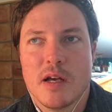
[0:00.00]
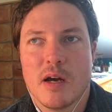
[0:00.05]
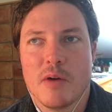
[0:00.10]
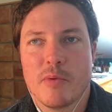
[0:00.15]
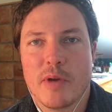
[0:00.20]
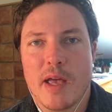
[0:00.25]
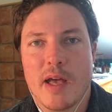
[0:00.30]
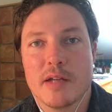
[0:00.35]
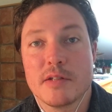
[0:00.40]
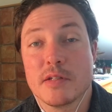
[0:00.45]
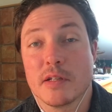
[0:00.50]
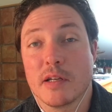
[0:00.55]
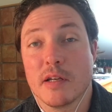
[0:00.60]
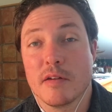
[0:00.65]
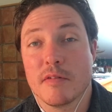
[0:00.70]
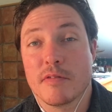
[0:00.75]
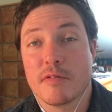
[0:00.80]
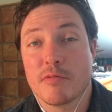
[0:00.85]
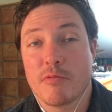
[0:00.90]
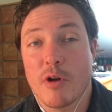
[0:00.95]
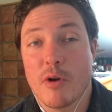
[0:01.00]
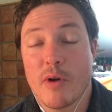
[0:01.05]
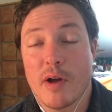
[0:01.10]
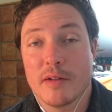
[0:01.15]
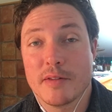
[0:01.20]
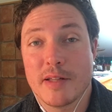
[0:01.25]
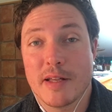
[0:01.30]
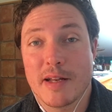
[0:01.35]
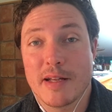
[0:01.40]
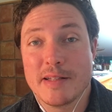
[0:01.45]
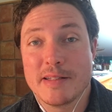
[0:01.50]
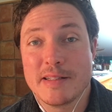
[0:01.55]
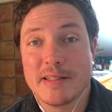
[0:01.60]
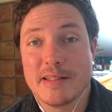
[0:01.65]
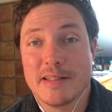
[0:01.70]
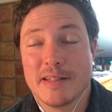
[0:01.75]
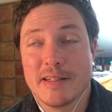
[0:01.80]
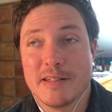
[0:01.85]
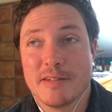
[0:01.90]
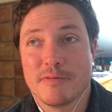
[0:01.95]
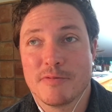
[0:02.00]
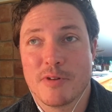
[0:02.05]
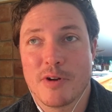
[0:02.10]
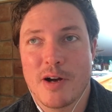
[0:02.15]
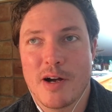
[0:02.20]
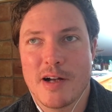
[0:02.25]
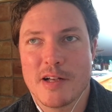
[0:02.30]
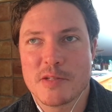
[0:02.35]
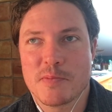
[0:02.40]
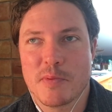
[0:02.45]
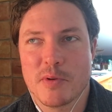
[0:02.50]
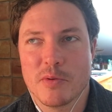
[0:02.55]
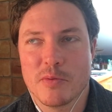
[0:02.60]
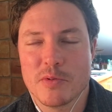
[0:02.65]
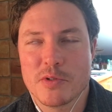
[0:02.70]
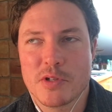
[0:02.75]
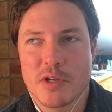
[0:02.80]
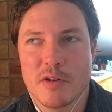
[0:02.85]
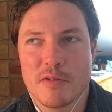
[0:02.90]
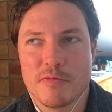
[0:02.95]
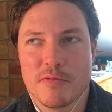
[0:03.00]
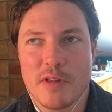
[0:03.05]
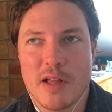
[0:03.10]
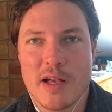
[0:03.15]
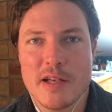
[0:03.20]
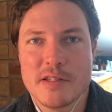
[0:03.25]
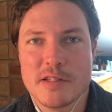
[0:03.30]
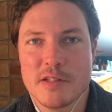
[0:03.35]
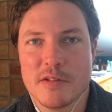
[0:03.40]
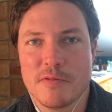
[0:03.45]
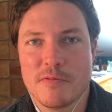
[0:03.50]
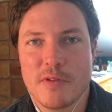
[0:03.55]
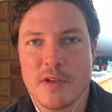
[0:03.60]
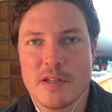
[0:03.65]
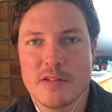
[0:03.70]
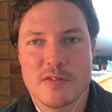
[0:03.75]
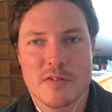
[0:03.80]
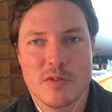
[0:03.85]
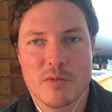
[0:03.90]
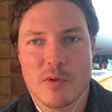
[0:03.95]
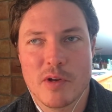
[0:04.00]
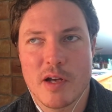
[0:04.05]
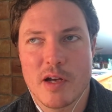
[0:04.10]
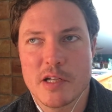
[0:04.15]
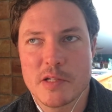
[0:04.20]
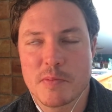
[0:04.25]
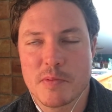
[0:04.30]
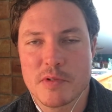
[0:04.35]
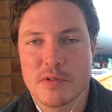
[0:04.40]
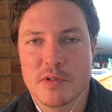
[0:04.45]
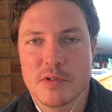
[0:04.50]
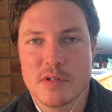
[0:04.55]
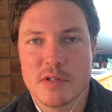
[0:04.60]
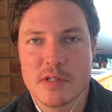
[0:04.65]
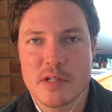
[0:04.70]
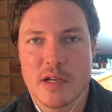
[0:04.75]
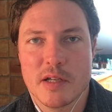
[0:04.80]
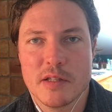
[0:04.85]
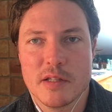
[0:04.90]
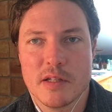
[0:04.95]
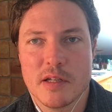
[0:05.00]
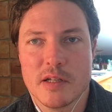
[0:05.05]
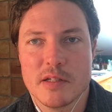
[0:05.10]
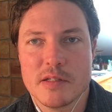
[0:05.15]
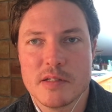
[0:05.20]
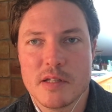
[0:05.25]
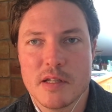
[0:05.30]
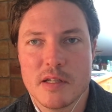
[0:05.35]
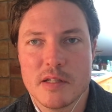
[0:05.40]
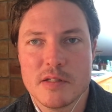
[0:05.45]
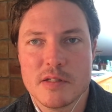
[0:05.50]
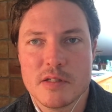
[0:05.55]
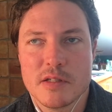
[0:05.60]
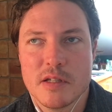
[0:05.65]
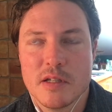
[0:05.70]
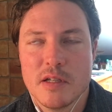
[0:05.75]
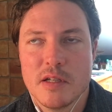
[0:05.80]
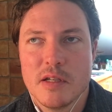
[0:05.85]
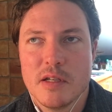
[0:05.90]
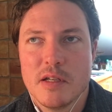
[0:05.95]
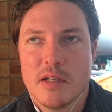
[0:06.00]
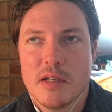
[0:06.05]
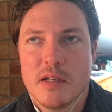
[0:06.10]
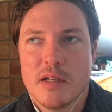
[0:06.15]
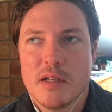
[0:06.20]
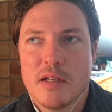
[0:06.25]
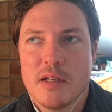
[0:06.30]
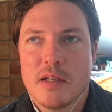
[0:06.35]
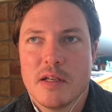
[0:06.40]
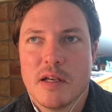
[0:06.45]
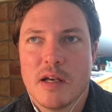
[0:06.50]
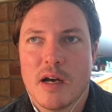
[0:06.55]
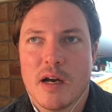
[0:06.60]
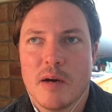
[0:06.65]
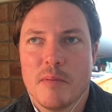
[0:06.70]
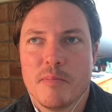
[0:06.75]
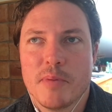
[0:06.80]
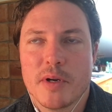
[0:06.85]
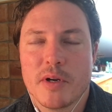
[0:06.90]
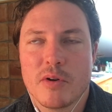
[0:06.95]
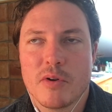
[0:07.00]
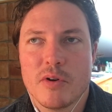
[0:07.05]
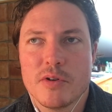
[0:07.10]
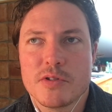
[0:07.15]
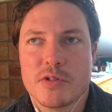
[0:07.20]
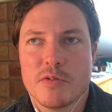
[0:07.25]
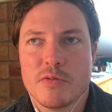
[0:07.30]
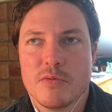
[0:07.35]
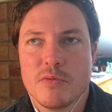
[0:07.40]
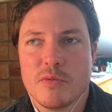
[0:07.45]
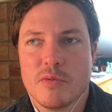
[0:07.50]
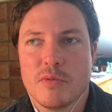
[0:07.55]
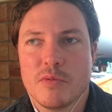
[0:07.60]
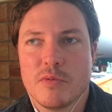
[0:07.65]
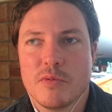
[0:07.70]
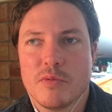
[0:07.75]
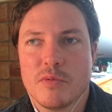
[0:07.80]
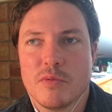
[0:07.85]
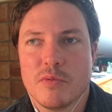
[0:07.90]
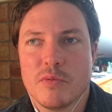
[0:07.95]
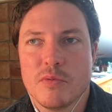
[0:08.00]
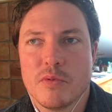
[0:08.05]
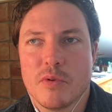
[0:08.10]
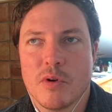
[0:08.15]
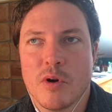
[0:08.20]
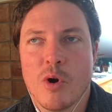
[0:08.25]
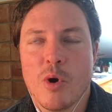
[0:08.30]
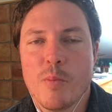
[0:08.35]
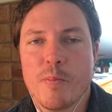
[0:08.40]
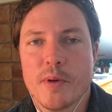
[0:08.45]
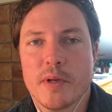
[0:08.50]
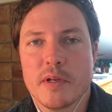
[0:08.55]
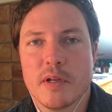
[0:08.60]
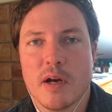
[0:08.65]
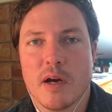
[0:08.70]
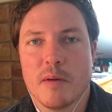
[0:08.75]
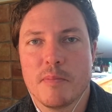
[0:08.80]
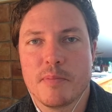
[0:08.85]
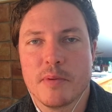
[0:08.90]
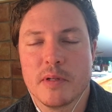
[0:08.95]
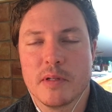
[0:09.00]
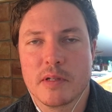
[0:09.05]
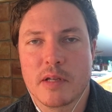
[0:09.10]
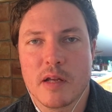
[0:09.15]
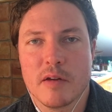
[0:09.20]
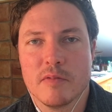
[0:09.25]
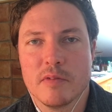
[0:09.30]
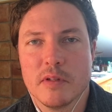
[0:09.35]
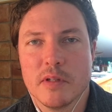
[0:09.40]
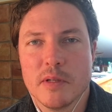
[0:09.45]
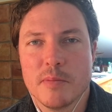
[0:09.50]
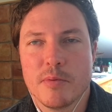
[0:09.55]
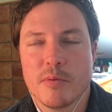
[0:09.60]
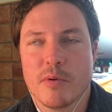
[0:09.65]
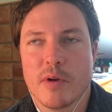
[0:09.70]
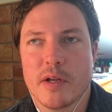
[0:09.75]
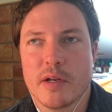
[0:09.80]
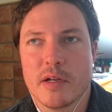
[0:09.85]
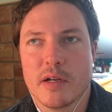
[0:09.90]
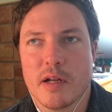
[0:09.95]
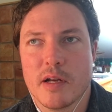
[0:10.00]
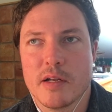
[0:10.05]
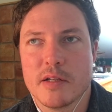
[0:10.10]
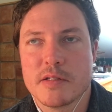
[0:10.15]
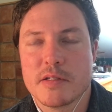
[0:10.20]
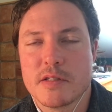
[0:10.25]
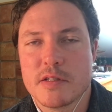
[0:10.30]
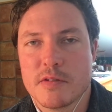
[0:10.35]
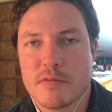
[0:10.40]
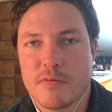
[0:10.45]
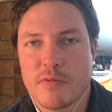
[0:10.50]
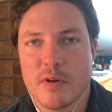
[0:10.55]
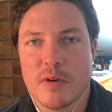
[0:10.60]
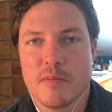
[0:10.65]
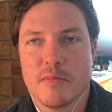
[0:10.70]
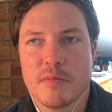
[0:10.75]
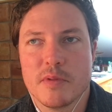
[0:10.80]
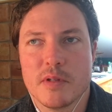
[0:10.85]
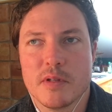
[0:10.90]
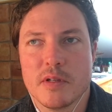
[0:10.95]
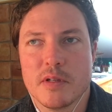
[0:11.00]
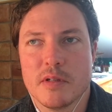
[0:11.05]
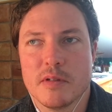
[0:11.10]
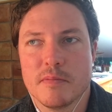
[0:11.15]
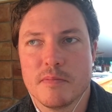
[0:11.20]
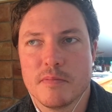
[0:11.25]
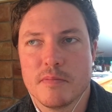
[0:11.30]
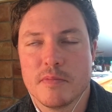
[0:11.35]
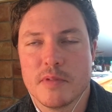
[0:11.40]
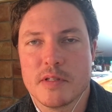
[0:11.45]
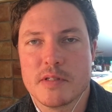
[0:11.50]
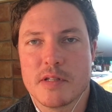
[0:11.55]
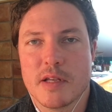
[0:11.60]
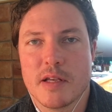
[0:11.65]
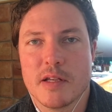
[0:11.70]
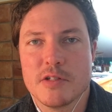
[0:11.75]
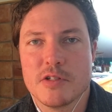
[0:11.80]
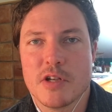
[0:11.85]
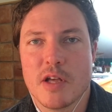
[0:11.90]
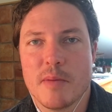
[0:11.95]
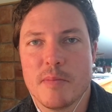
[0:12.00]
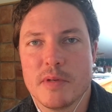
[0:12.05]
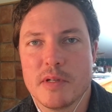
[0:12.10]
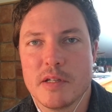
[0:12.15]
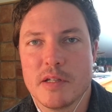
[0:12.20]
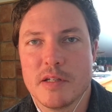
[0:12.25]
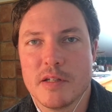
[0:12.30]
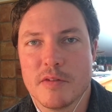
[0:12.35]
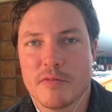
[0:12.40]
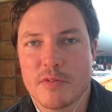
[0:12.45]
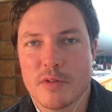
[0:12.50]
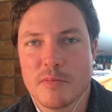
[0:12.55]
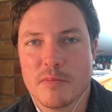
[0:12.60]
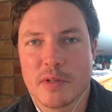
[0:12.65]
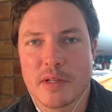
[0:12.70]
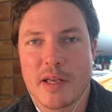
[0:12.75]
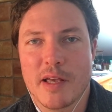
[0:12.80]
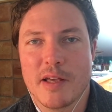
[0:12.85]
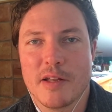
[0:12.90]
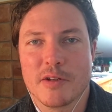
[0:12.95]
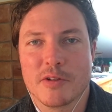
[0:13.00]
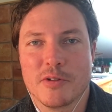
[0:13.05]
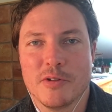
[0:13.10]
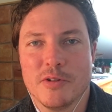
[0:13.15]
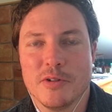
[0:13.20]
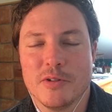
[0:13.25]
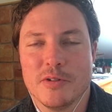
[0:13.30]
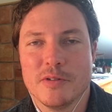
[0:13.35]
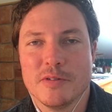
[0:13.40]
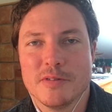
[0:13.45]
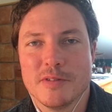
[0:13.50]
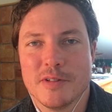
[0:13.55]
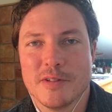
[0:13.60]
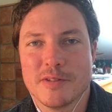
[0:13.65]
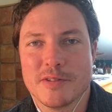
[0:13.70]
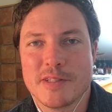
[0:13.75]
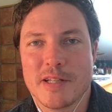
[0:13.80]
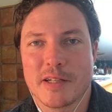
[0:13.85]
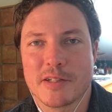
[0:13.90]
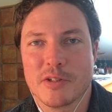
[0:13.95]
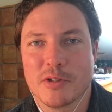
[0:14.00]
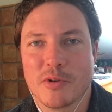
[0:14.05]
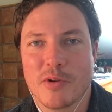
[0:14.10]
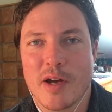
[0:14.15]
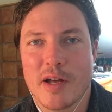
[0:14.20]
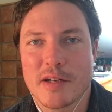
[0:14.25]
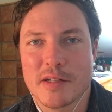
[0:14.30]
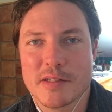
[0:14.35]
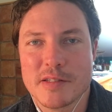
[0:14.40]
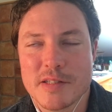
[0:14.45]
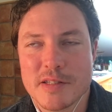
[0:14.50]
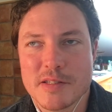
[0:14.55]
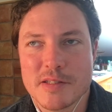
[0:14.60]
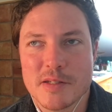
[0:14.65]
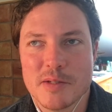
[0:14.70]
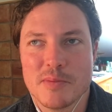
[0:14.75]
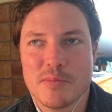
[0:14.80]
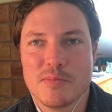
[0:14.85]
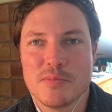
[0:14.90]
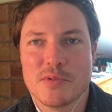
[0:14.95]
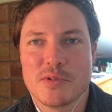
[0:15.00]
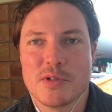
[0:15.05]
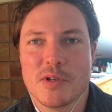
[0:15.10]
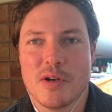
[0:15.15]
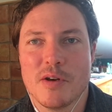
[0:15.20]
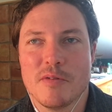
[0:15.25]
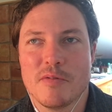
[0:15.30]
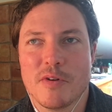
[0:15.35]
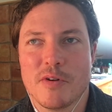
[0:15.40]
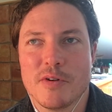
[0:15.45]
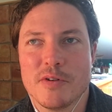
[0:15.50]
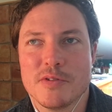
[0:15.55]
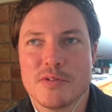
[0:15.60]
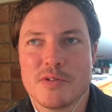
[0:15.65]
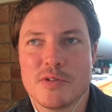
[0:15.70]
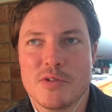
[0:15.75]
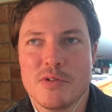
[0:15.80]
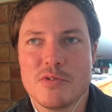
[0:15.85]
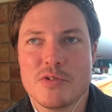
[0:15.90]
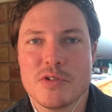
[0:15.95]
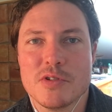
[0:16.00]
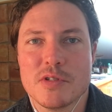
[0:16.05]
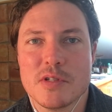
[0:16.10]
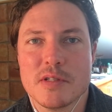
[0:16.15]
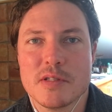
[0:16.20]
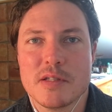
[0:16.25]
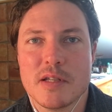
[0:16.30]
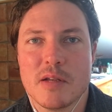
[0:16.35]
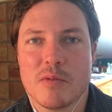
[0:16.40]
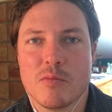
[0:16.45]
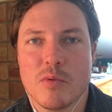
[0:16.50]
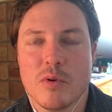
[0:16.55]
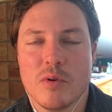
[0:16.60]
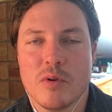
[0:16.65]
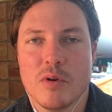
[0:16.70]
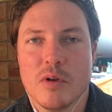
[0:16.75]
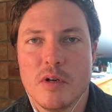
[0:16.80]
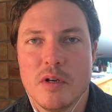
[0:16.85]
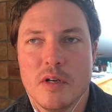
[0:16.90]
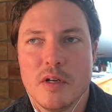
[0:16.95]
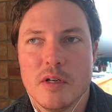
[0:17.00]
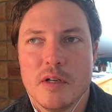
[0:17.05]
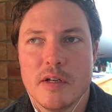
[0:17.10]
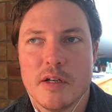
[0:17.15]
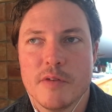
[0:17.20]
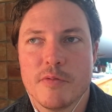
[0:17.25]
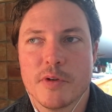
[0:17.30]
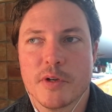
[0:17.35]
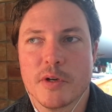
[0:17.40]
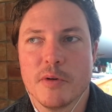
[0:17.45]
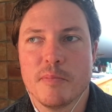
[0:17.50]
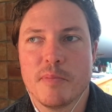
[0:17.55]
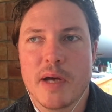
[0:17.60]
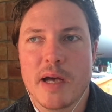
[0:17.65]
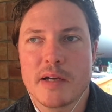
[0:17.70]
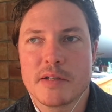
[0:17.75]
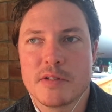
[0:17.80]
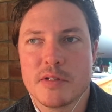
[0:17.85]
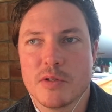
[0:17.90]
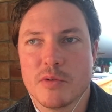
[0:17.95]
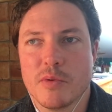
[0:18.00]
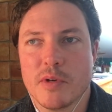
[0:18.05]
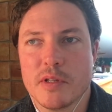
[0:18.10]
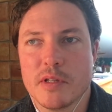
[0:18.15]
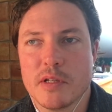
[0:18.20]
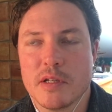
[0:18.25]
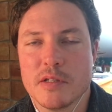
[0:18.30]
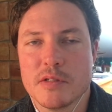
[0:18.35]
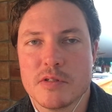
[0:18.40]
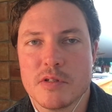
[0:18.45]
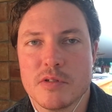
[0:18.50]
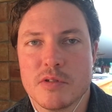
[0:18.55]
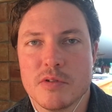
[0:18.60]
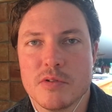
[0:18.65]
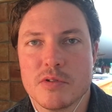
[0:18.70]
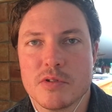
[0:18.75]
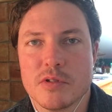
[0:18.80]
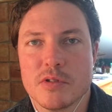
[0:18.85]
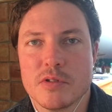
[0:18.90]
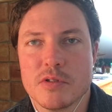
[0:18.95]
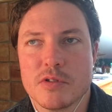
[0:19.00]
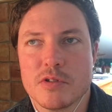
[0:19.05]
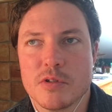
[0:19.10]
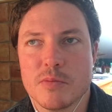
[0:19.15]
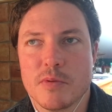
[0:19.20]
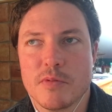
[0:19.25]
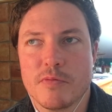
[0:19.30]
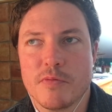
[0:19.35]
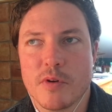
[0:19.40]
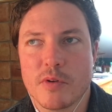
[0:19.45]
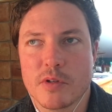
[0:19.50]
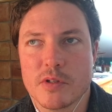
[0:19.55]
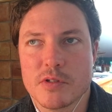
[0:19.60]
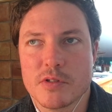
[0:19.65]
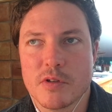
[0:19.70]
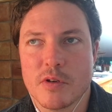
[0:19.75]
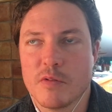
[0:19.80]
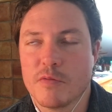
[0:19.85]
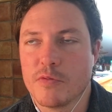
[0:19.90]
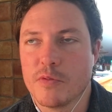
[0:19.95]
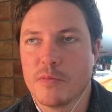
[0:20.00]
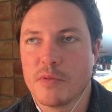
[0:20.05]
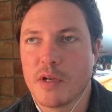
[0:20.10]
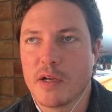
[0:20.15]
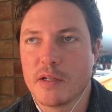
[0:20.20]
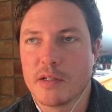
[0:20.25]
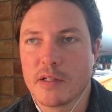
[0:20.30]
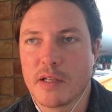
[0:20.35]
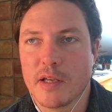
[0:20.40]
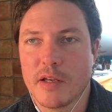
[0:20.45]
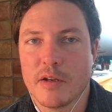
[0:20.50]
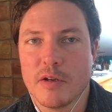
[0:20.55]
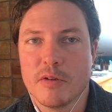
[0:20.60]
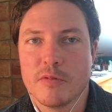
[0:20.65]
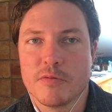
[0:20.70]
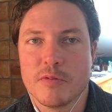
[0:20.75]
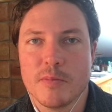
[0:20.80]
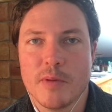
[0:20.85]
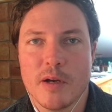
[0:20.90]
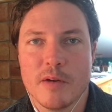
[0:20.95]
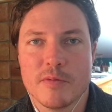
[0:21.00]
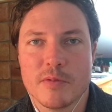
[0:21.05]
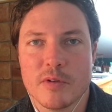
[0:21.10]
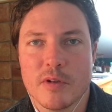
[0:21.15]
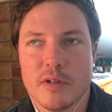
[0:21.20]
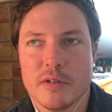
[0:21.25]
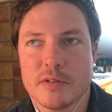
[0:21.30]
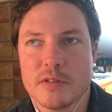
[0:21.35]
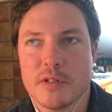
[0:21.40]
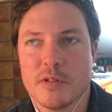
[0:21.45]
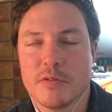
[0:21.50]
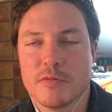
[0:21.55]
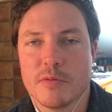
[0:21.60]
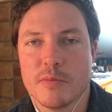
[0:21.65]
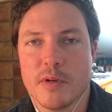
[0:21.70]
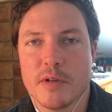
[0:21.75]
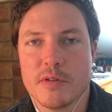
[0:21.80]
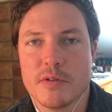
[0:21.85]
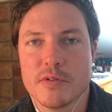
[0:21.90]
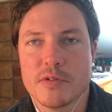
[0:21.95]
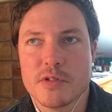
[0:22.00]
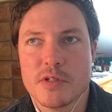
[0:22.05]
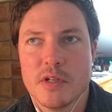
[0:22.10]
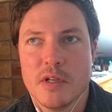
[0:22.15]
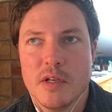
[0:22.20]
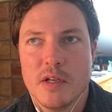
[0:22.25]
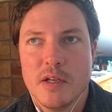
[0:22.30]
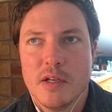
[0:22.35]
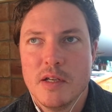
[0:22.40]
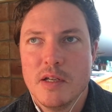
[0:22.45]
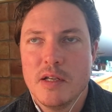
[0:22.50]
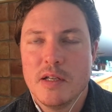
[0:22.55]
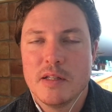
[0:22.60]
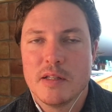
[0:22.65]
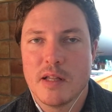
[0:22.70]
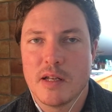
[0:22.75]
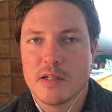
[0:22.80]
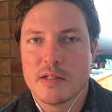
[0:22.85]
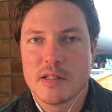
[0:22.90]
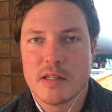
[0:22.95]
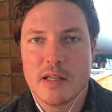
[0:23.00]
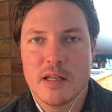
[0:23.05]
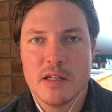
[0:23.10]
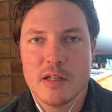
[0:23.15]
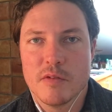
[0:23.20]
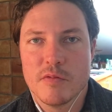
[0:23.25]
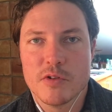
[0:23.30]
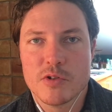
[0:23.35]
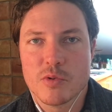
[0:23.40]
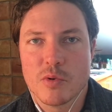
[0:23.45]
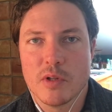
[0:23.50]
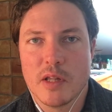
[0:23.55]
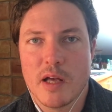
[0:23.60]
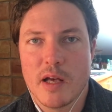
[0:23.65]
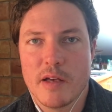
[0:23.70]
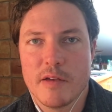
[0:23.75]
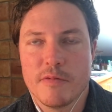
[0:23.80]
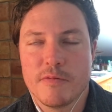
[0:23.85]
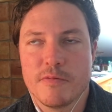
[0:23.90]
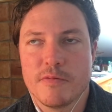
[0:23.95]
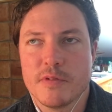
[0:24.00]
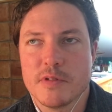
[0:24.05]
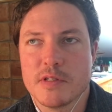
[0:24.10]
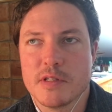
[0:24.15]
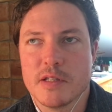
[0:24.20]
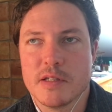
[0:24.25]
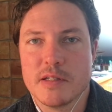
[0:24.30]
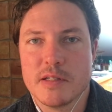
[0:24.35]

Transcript: we had to kind of throw out that idea for a hospital, which kind of flies in the face of the way hospitals are designed in the United States. But it also opened up and kind of liberated us from the, let's say, hegemony of the mechanical or technocratic systems of our institutions, and said, well, if we go back to the way that institutions should be focused on, from Nightingale, from Alvar Aalto, from others, that it's the individual life, it's the